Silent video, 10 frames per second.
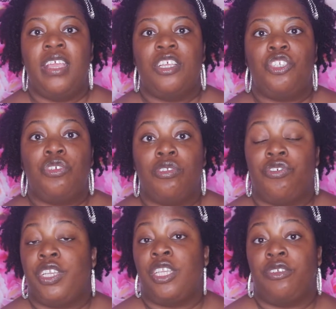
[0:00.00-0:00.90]

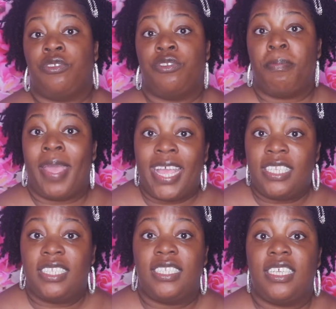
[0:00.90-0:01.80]
children learn
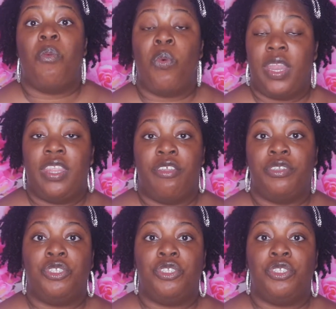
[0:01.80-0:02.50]
best when they're